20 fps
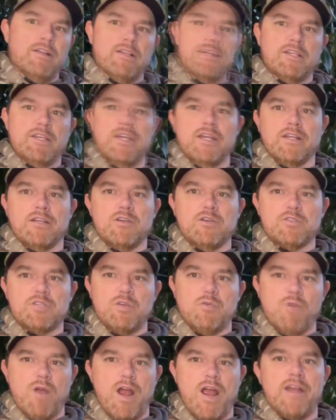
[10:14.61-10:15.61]
Again, go
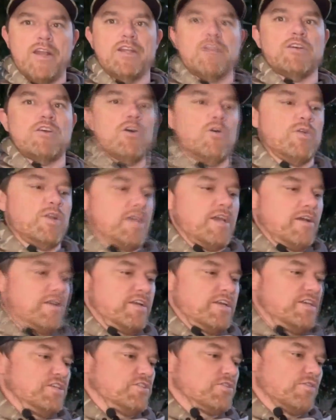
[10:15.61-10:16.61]
see Ryan and Cody out
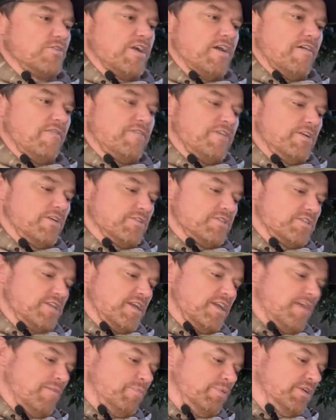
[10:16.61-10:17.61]
at Eastern Outfitters.
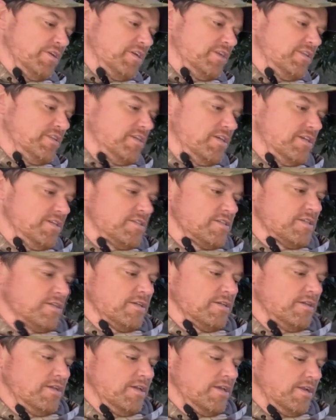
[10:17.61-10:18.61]
They got plenty of these.
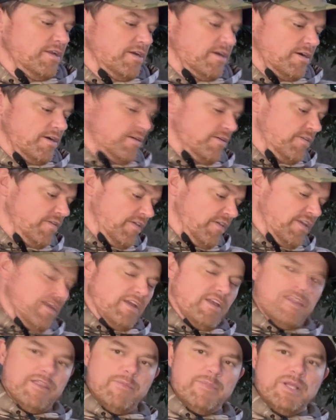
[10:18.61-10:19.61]
And
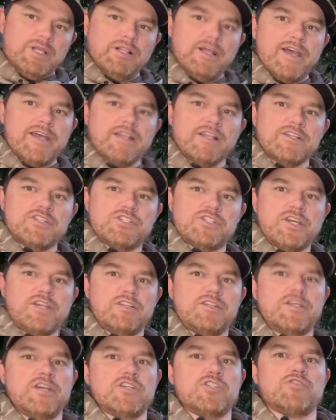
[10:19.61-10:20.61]
I'd be glad to let you
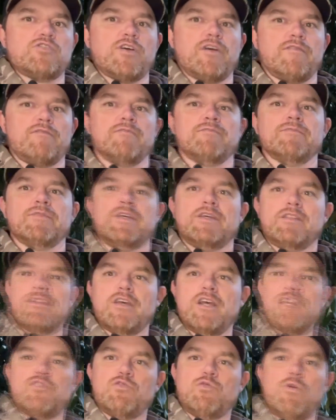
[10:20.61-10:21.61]
take a test drive.
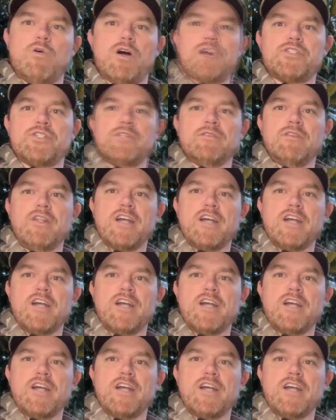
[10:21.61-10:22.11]
Thanks for watching.